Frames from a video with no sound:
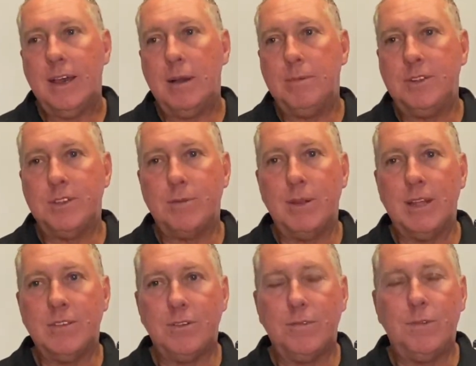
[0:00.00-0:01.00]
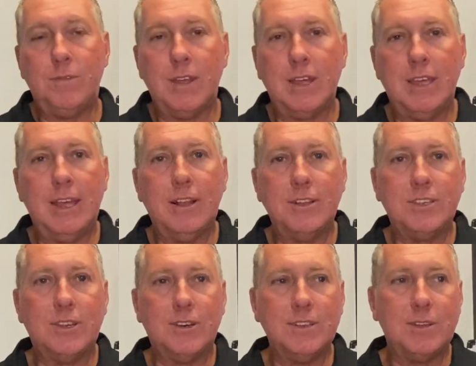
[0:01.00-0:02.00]
which is around that sort of 15 kilo
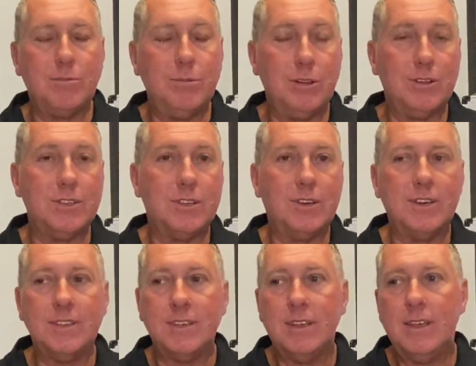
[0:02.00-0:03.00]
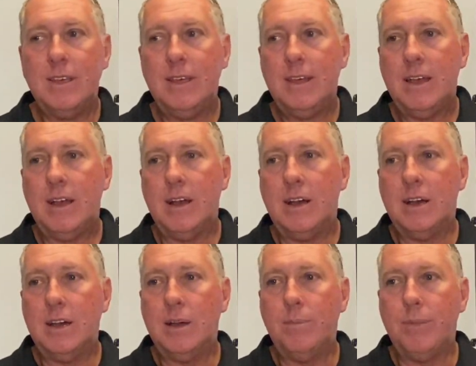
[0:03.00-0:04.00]
size, so really good size.
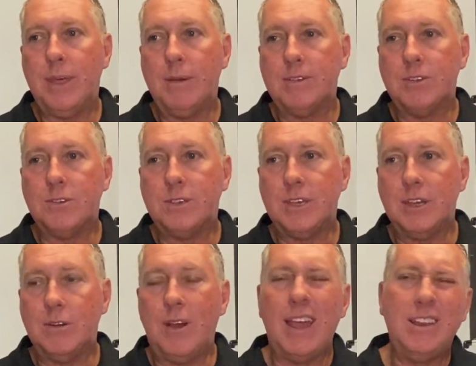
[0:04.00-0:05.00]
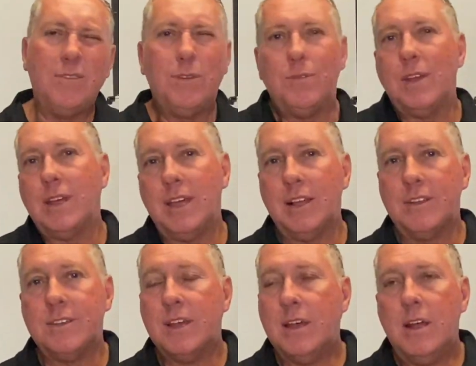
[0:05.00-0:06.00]
There was also 8 to 15
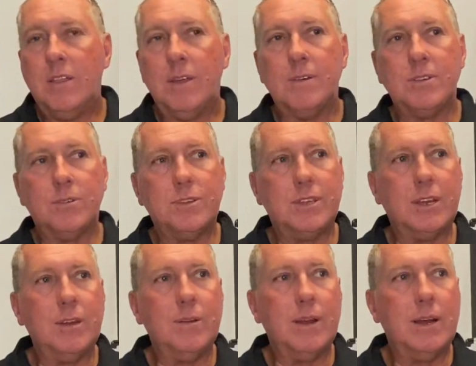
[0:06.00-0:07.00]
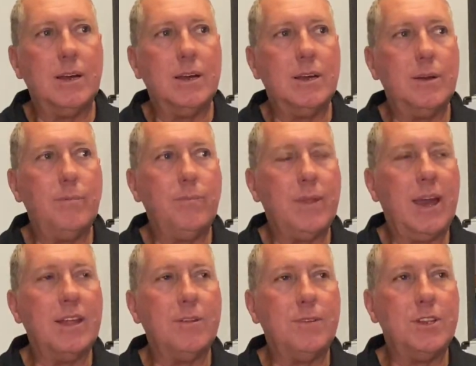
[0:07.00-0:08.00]
kilos. There was also
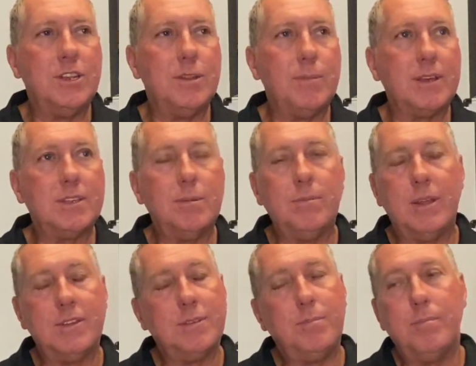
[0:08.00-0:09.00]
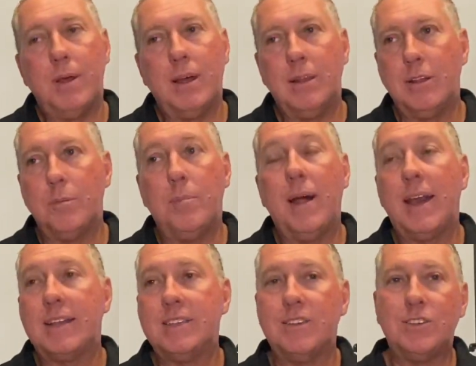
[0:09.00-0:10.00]
other fish in amongst them. There was little
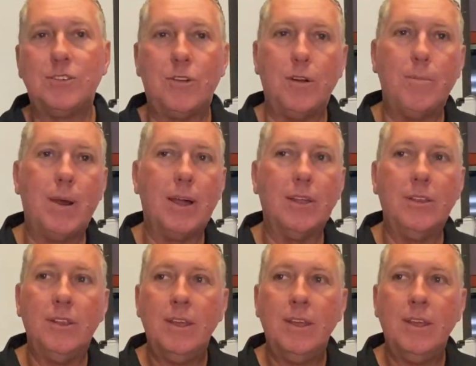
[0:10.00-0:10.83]
blacks, there was striped marlin.